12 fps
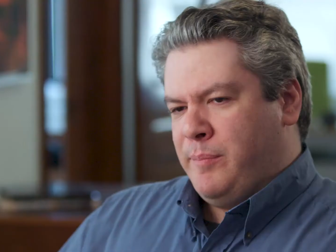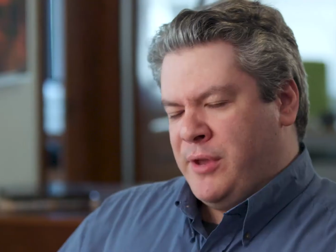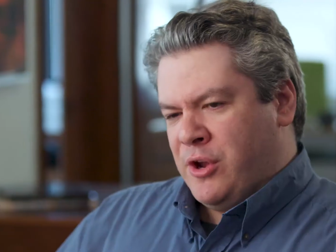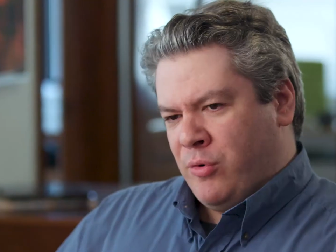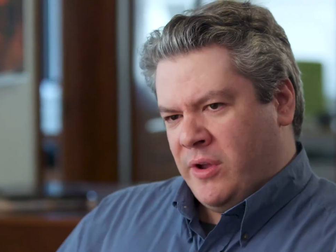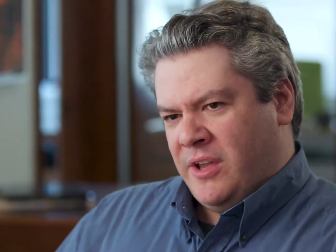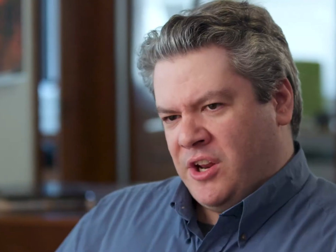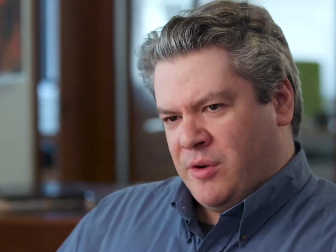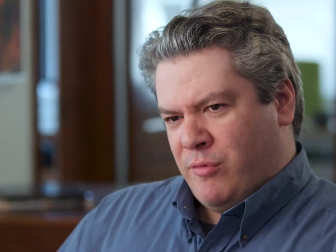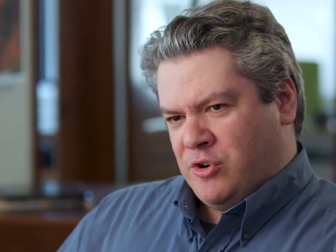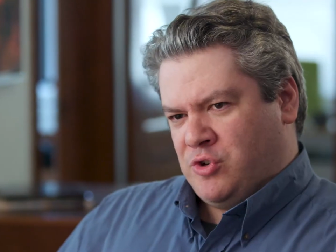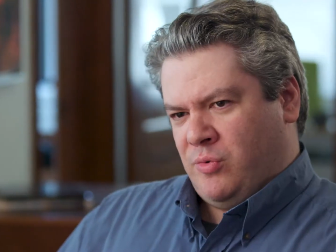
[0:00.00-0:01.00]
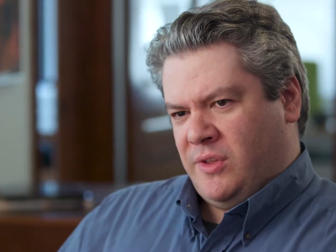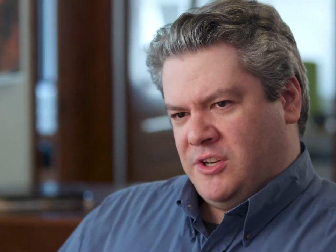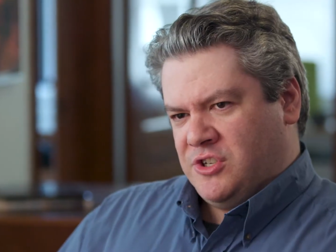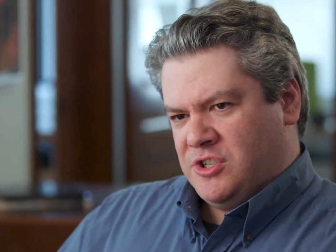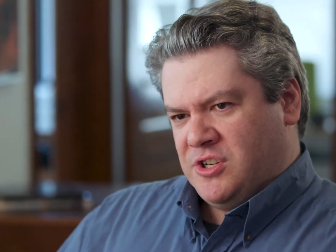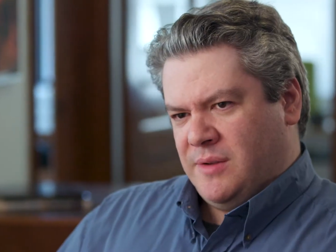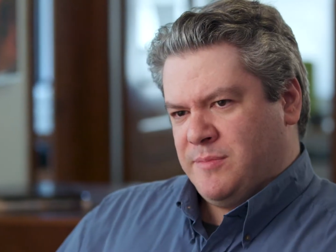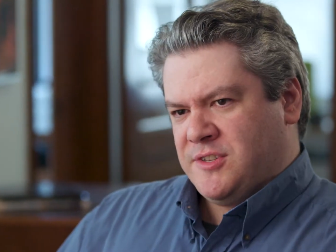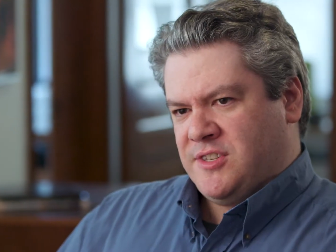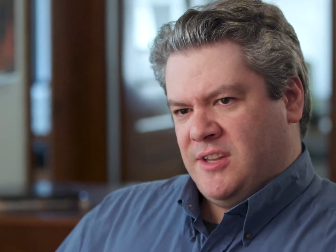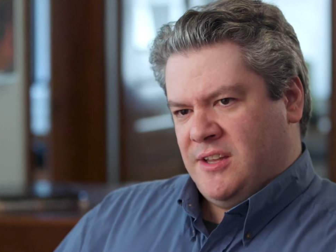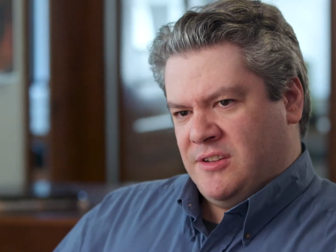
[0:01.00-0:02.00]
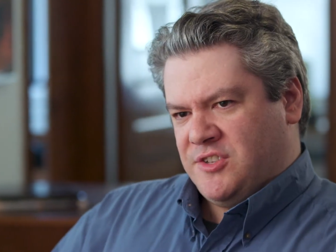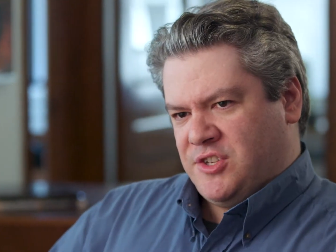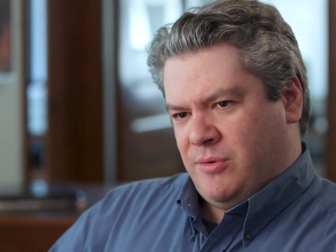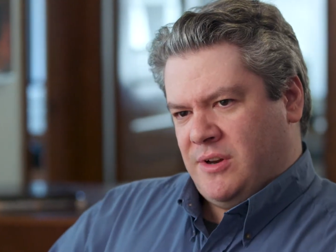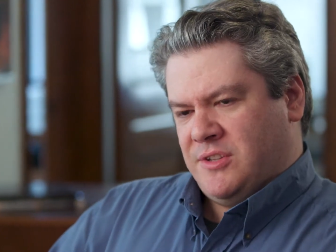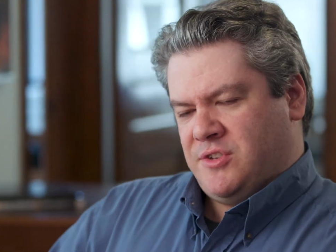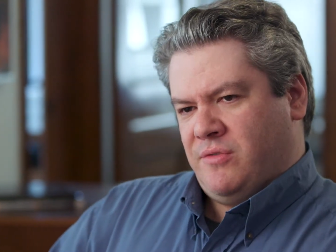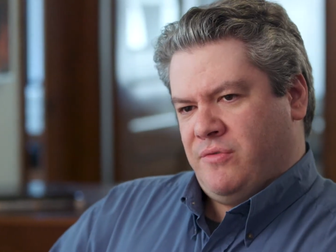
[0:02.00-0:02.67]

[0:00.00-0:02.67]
peering and commercial relationships, and so on and so